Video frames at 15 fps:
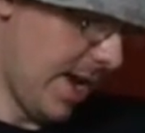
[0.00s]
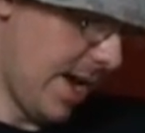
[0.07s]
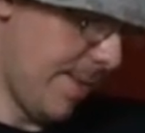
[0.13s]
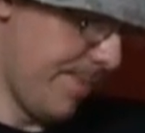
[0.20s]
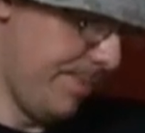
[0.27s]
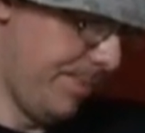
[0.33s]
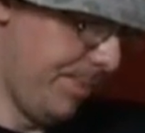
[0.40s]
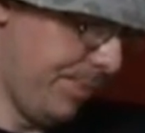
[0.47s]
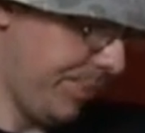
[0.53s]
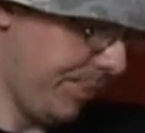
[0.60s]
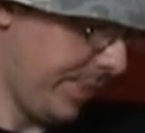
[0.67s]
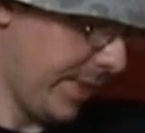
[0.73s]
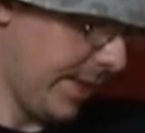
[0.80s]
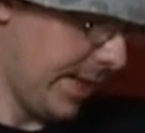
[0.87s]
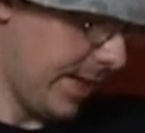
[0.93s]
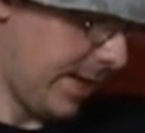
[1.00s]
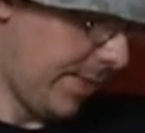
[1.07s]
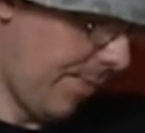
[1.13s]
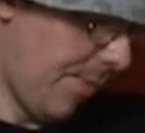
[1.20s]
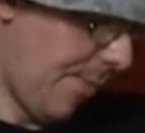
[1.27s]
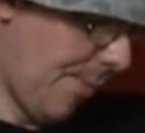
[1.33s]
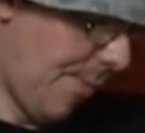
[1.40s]
um,
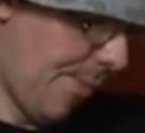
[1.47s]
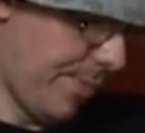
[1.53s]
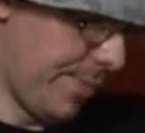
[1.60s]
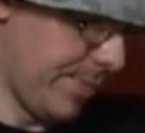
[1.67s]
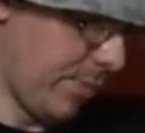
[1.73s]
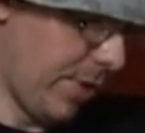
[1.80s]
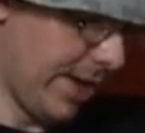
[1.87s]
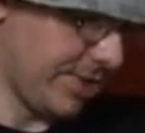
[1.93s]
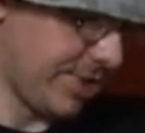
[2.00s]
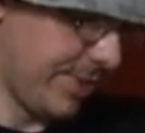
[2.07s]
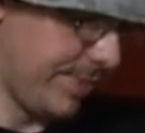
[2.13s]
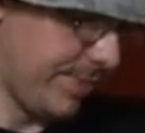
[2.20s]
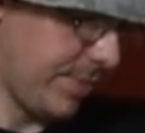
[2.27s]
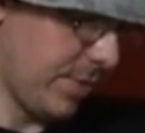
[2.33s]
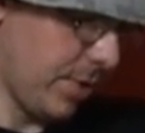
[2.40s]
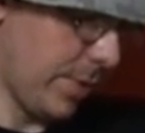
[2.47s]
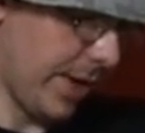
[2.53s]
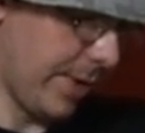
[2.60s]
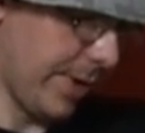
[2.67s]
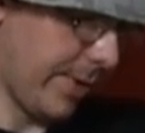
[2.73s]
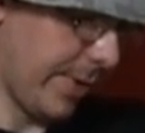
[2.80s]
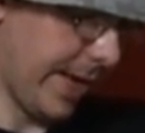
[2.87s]
what else?
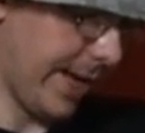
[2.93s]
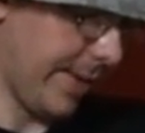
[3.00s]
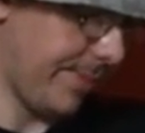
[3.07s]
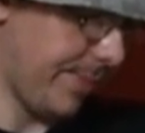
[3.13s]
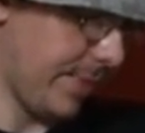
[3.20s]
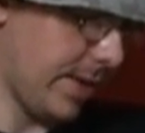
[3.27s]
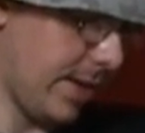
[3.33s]
Quick, quick, quick.